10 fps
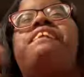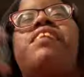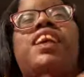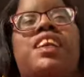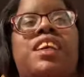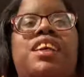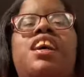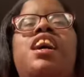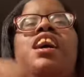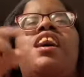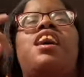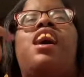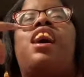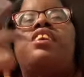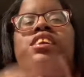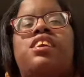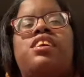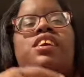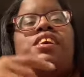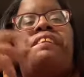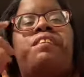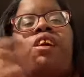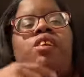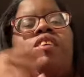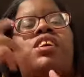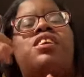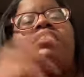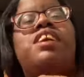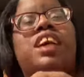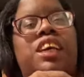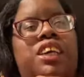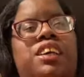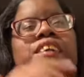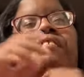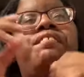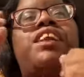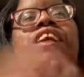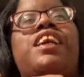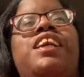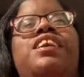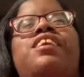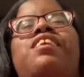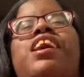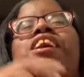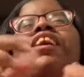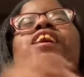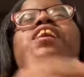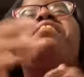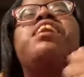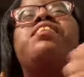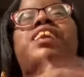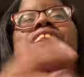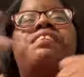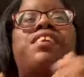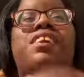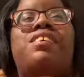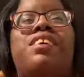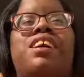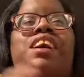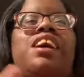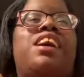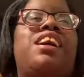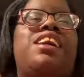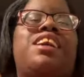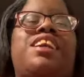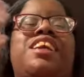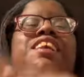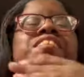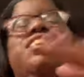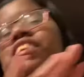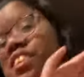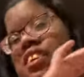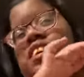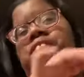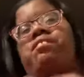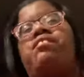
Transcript: button. Turn on your post notification and please go like all my recent videos. Let's get this video started.